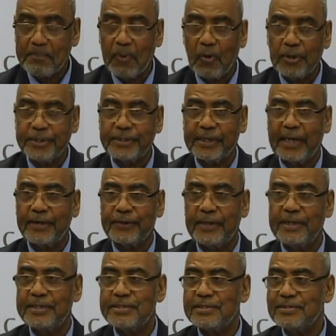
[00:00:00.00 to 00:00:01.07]
political
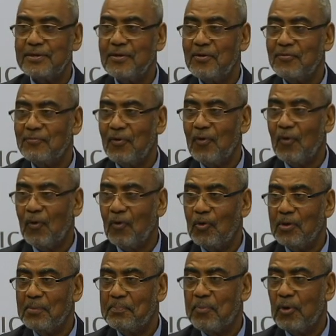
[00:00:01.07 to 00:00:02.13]
rallies for
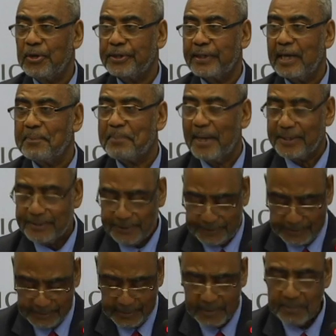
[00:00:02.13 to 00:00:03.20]
all political
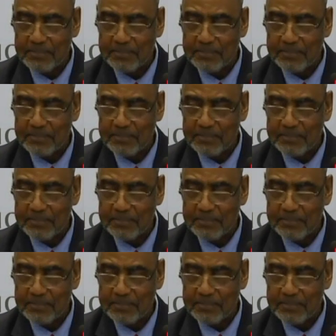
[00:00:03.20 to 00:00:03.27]
parties,